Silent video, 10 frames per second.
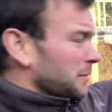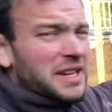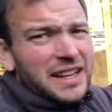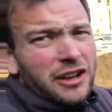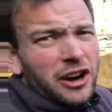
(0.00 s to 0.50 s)
up,
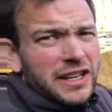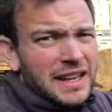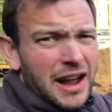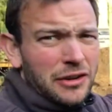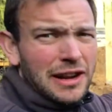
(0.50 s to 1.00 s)
taken the height
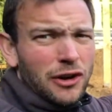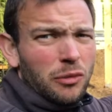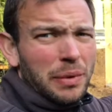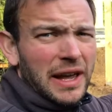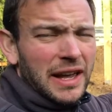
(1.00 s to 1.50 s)
down a
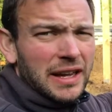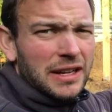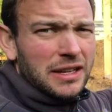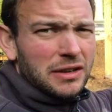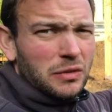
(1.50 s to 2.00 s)
little bit
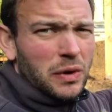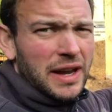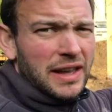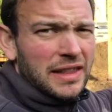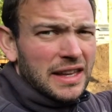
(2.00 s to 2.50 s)

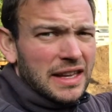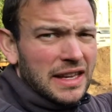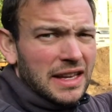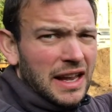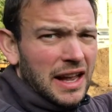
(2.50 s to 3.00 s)
where
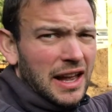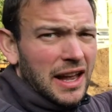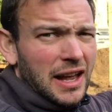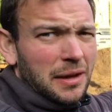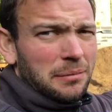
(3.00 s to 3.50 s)
the
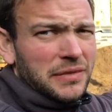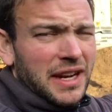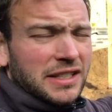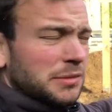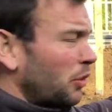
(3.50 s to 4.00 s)

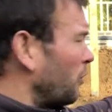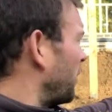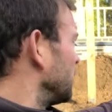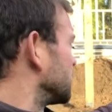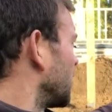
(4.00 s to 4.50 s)
decking support
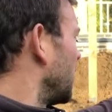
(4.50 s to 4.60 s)
posts